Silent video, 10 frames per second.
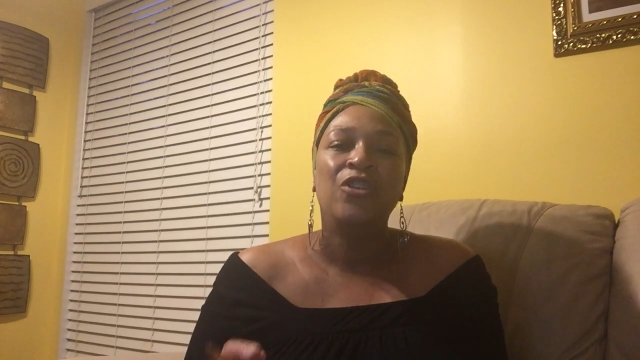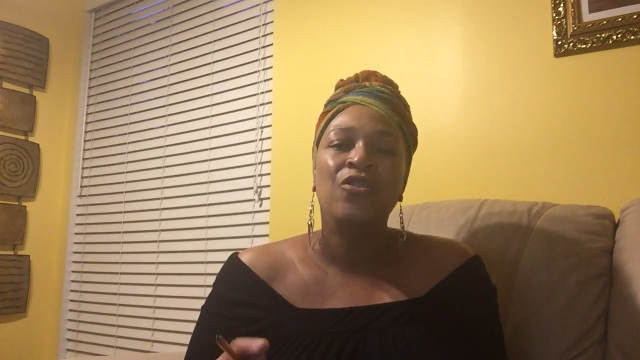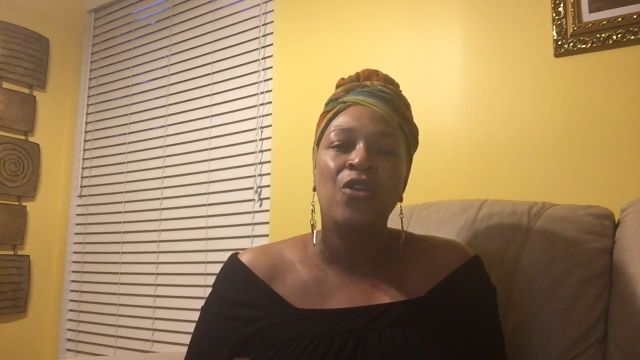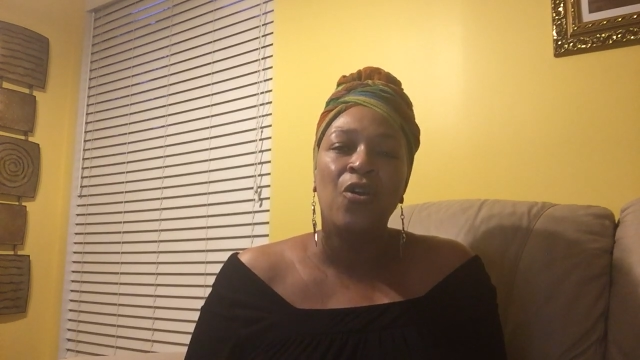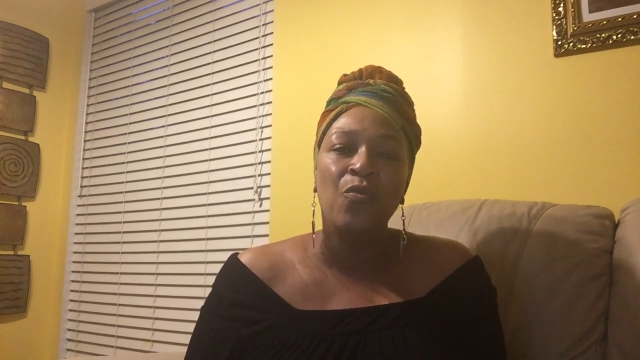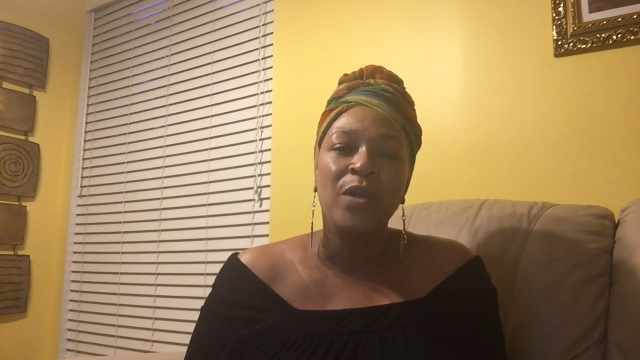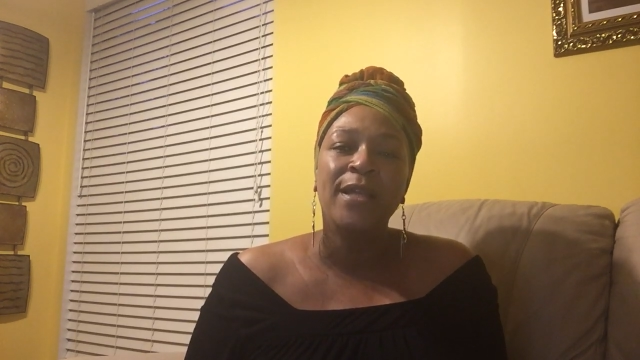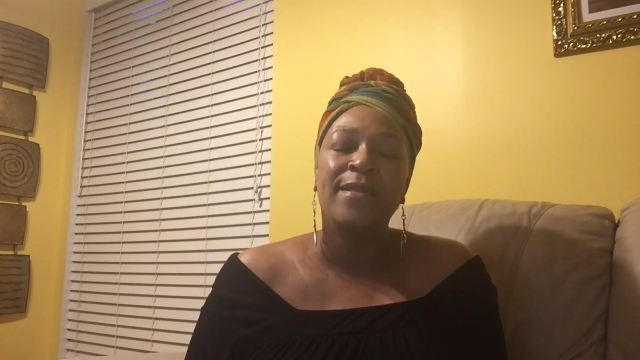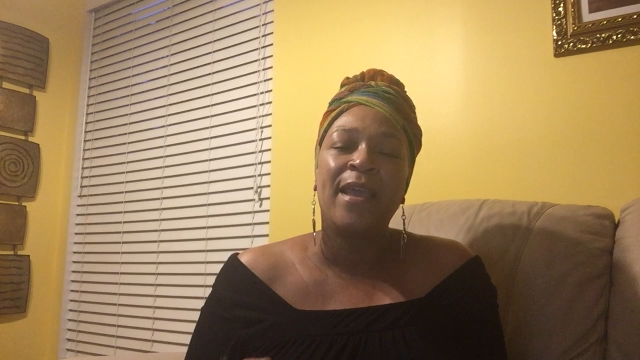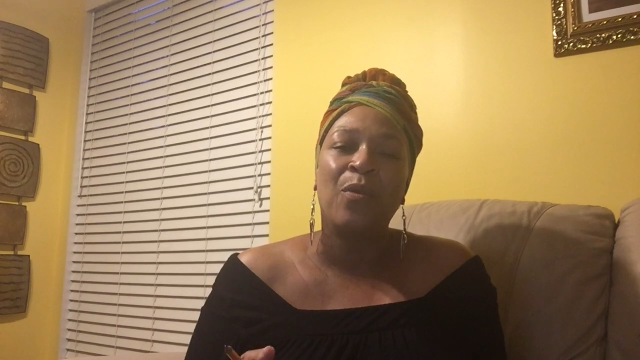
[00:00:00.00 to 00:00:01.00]

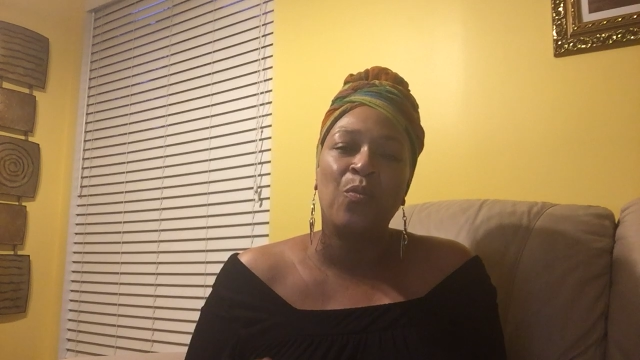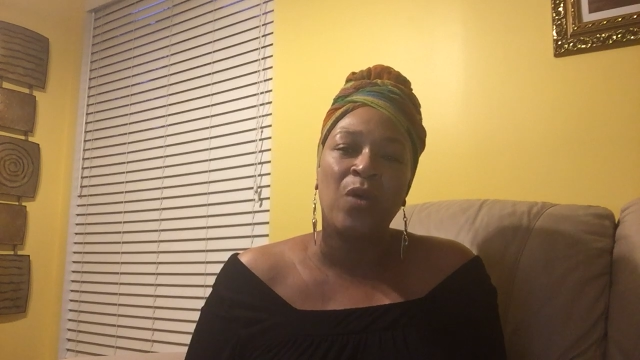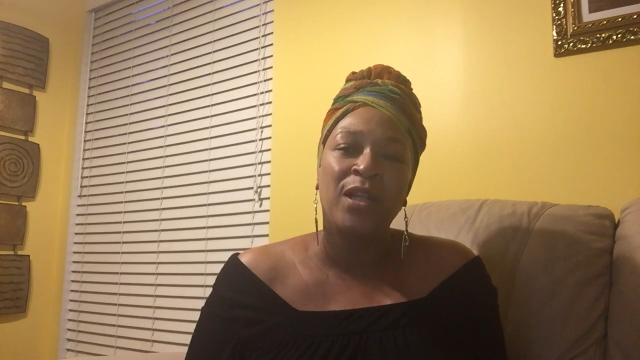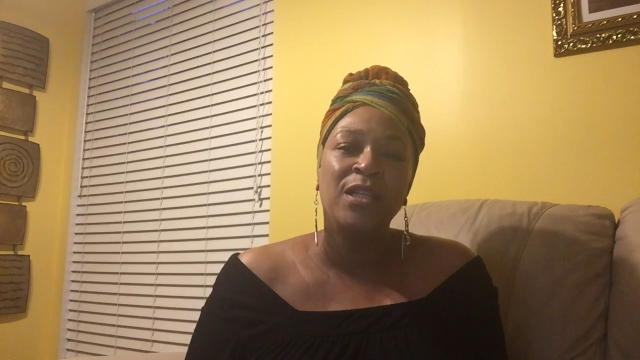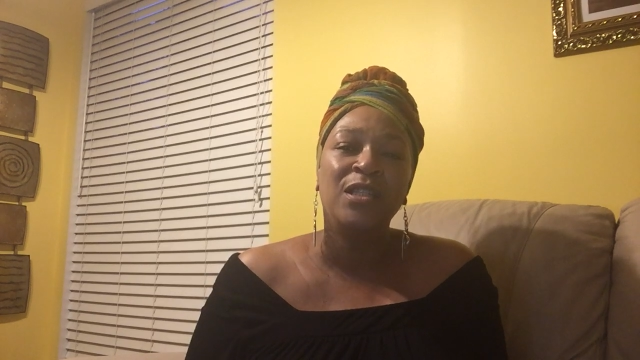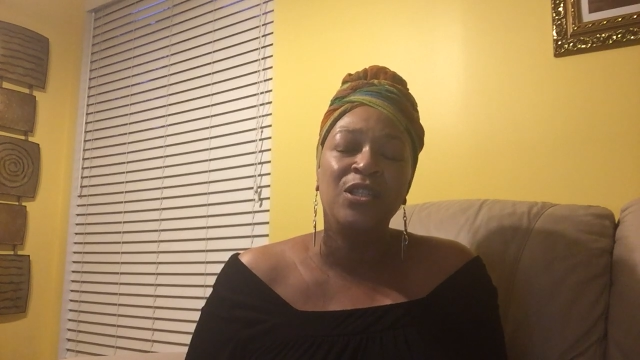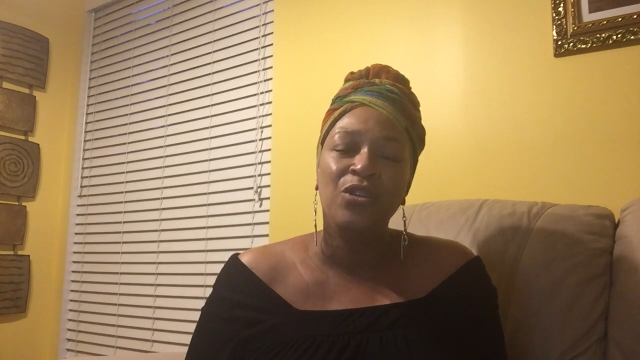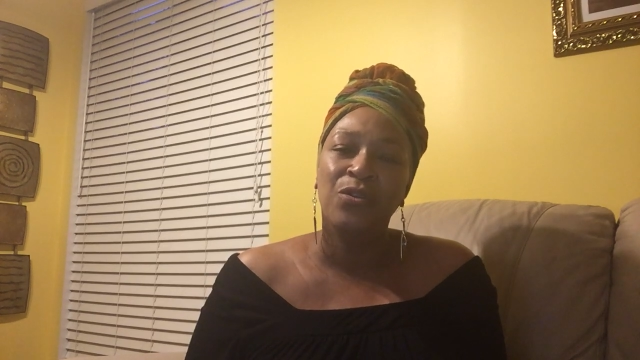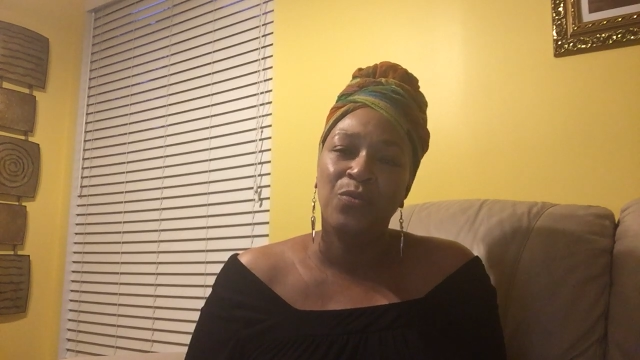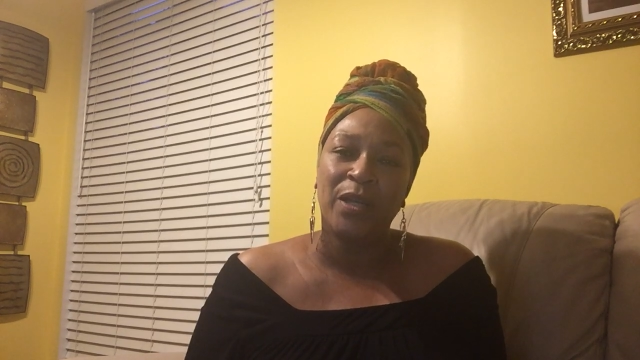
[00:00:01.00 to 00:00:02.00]
knowing that what it's
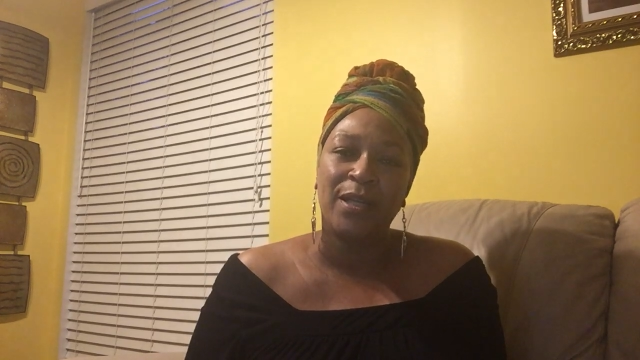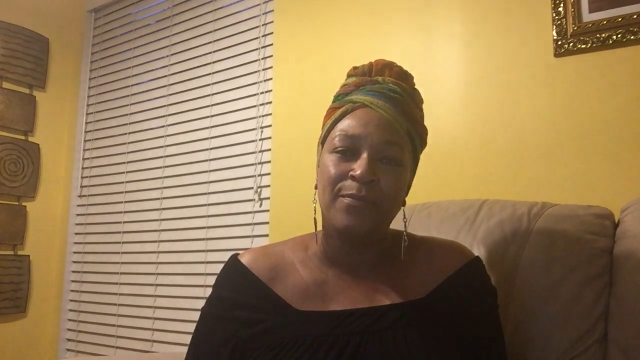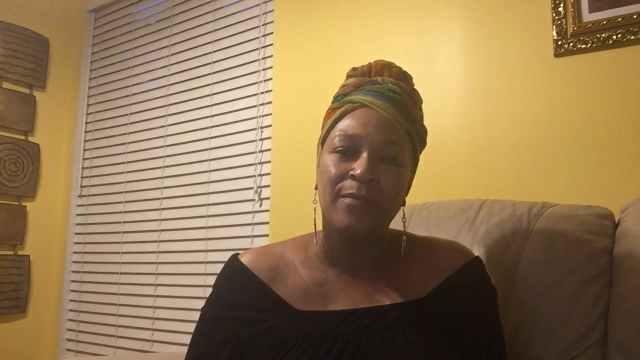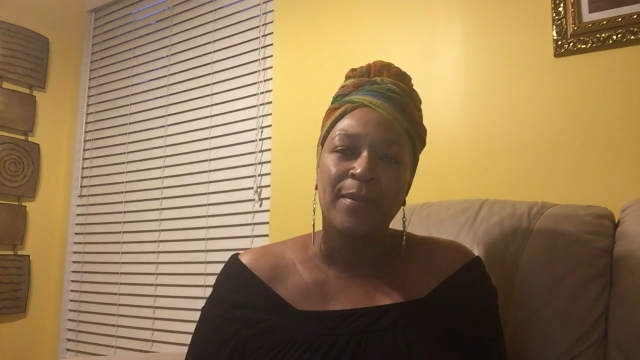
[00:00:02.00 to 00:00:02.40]
doing